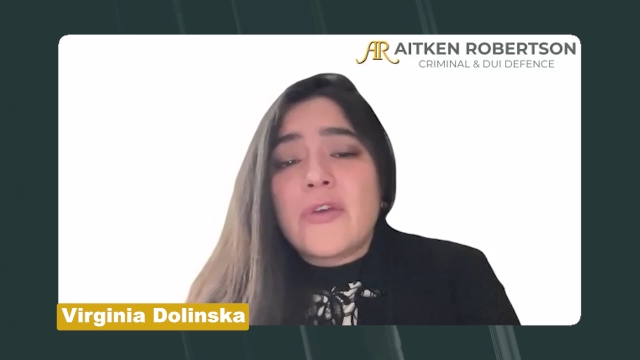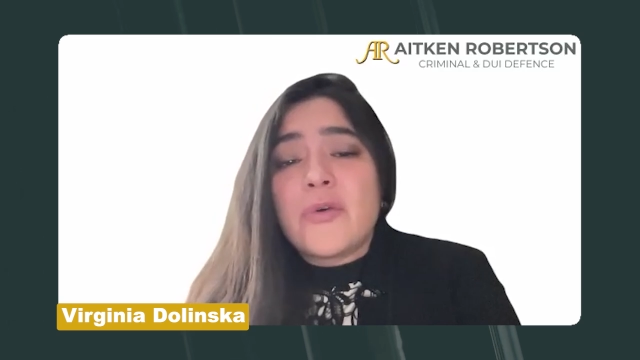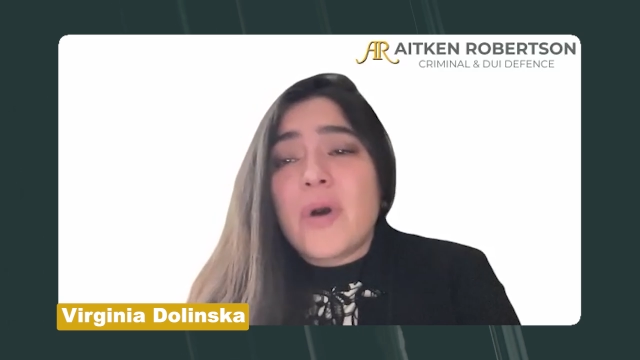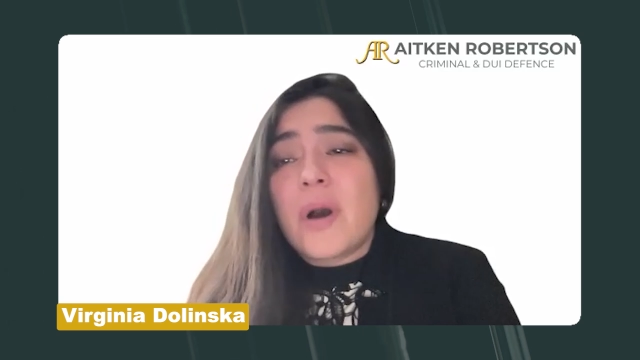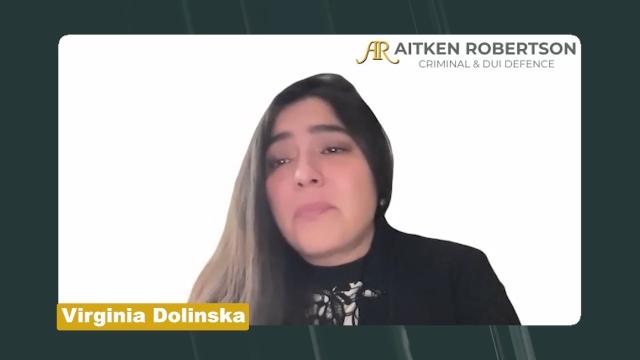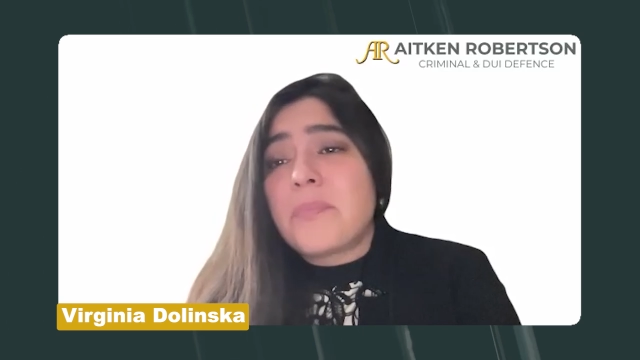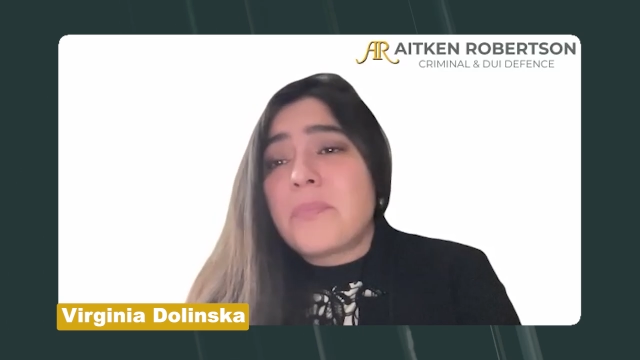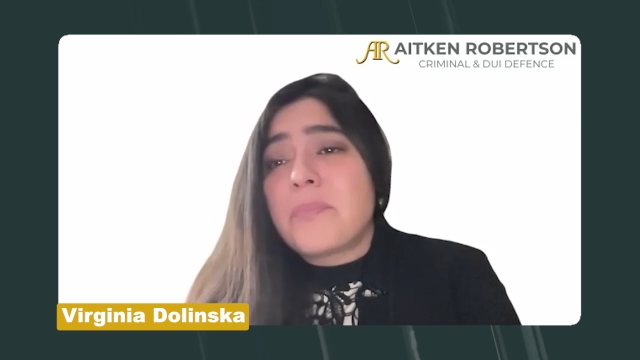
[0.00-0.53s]
you
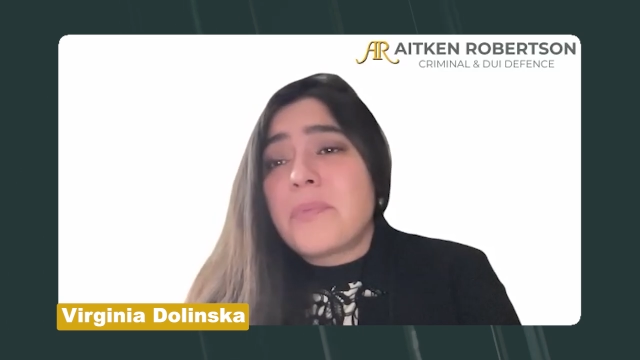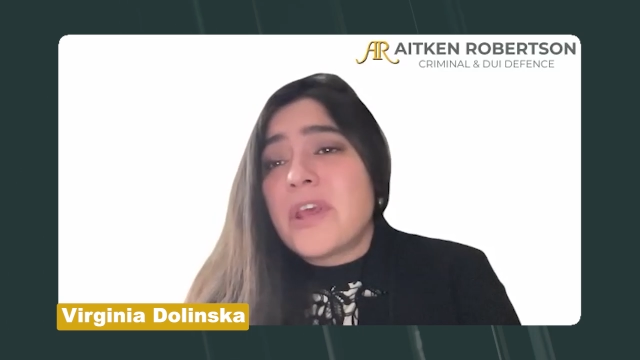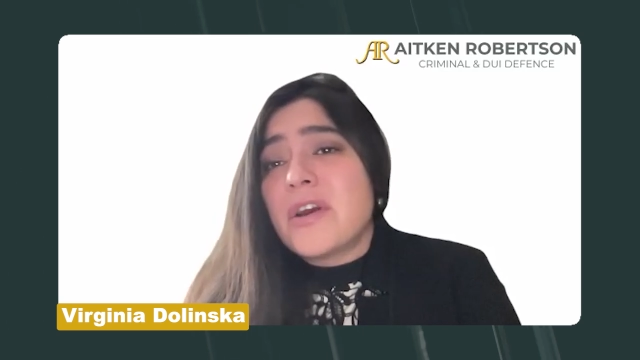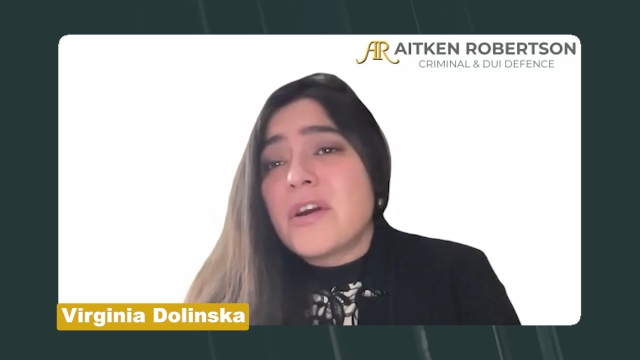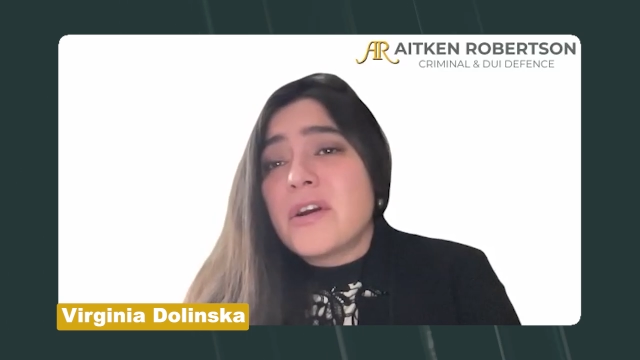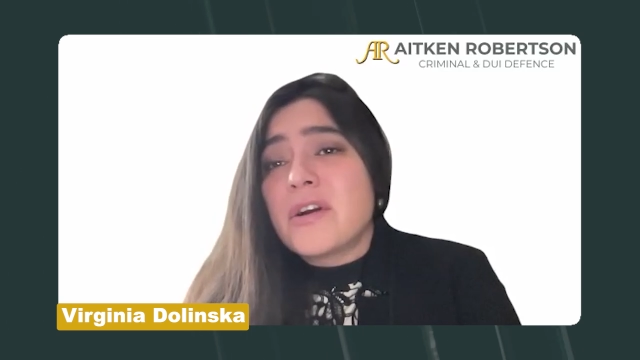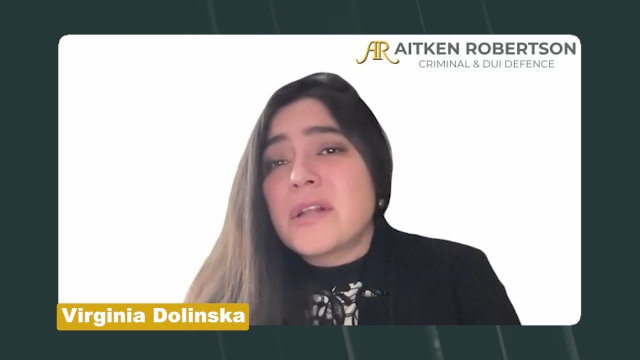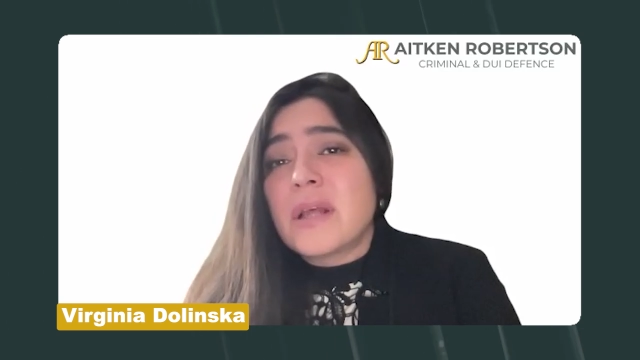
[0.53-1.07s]

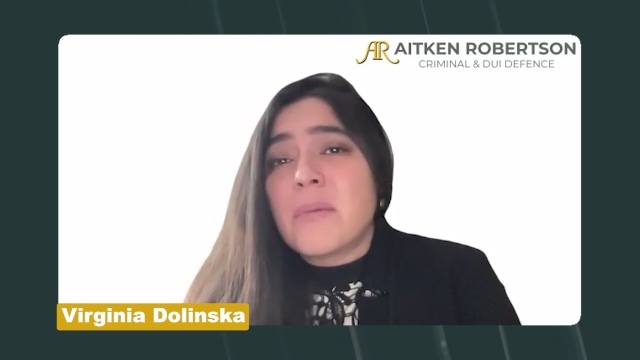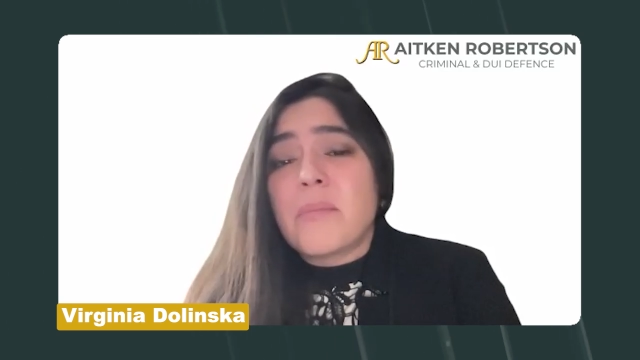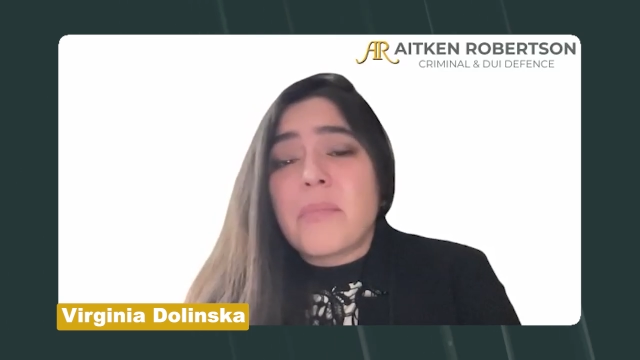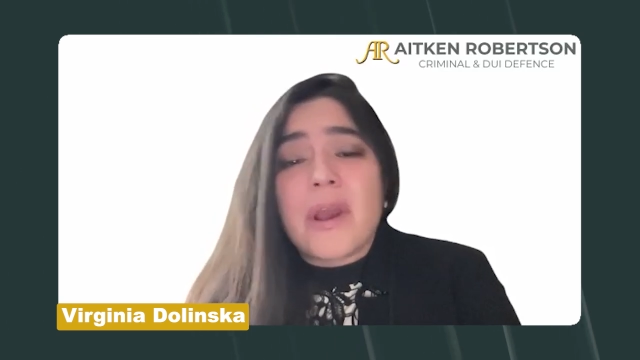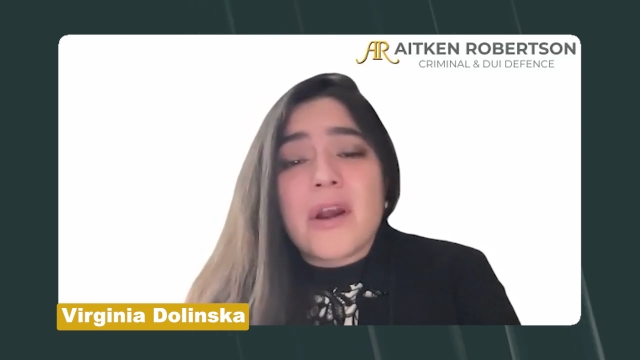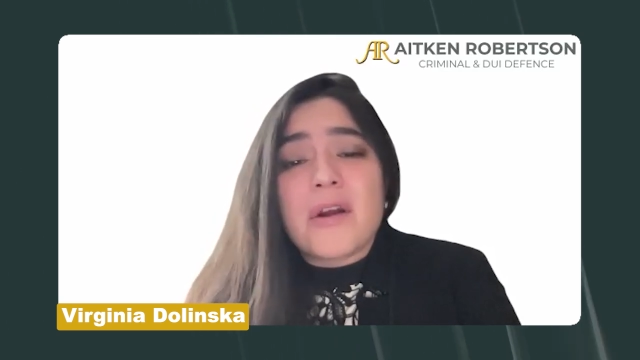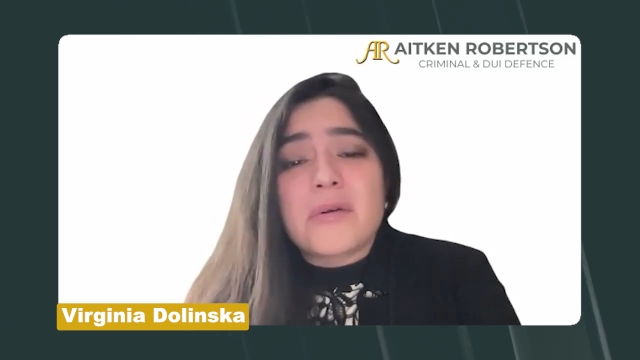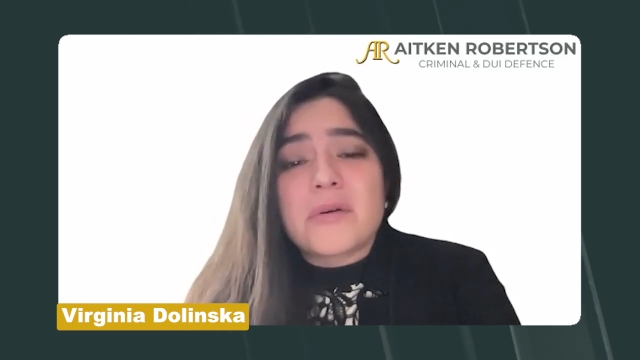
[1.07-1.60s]
appeared
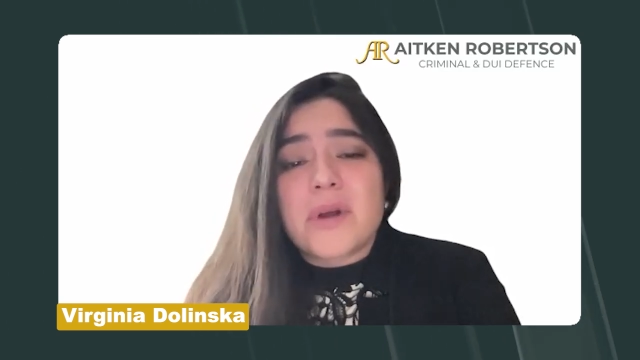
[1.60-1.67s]
impaired or